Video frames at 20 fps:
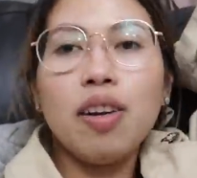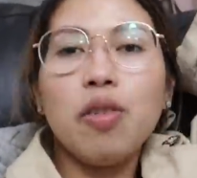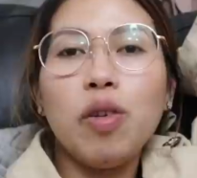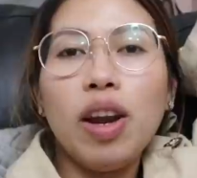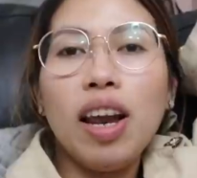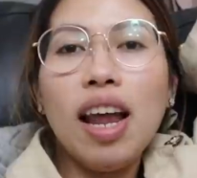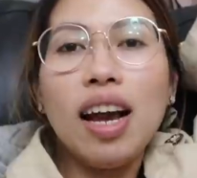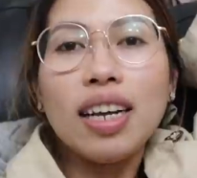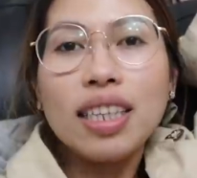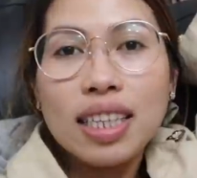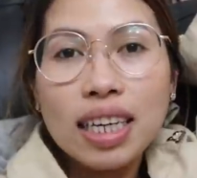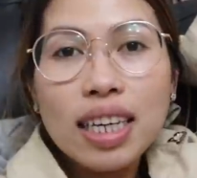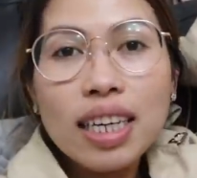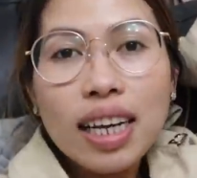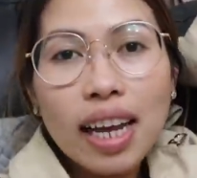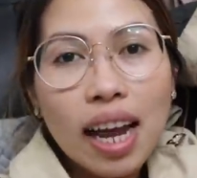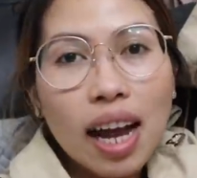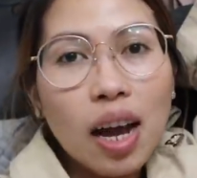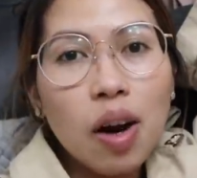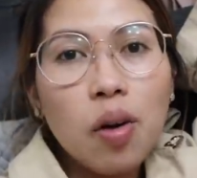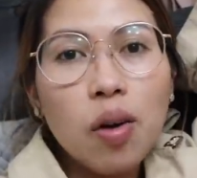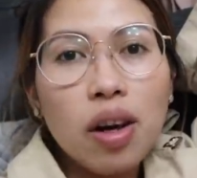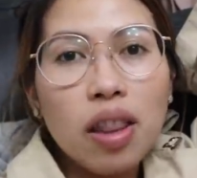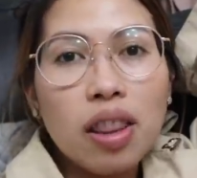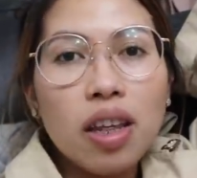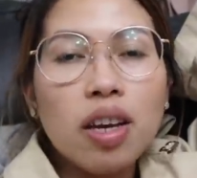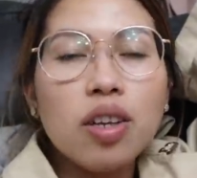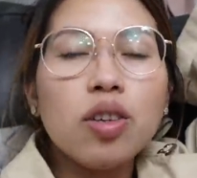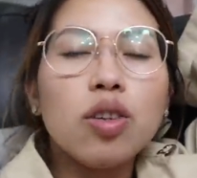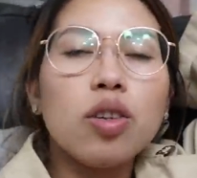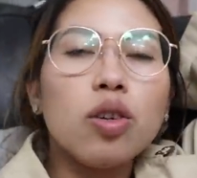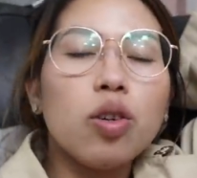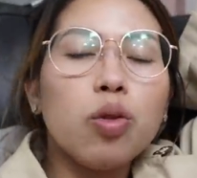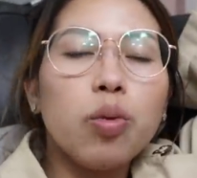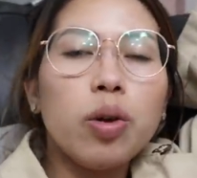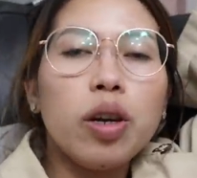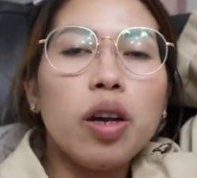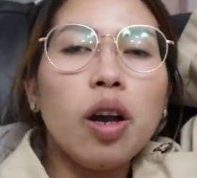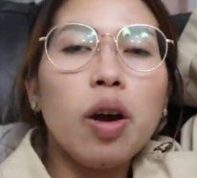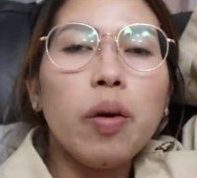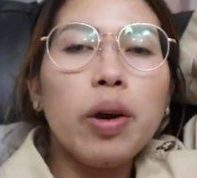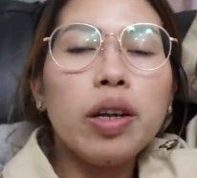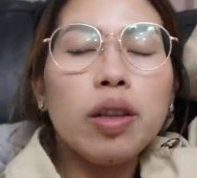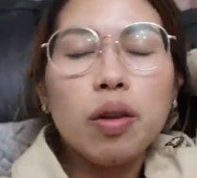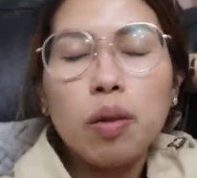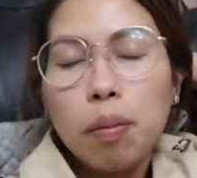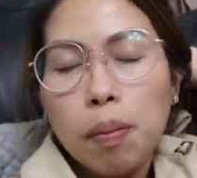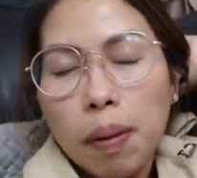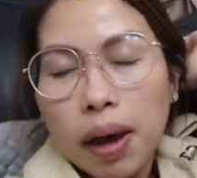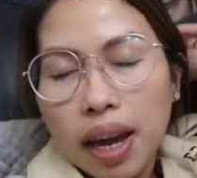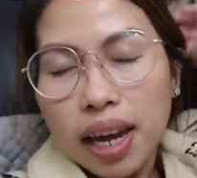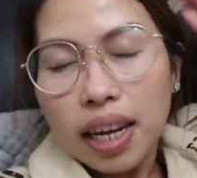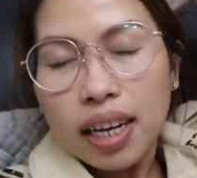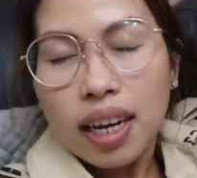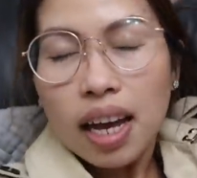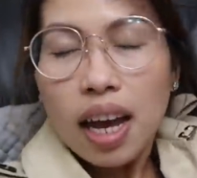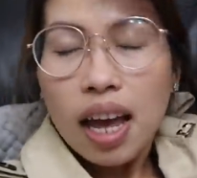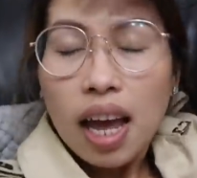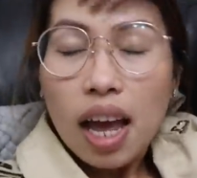relaxing now and then soon we're going to bed.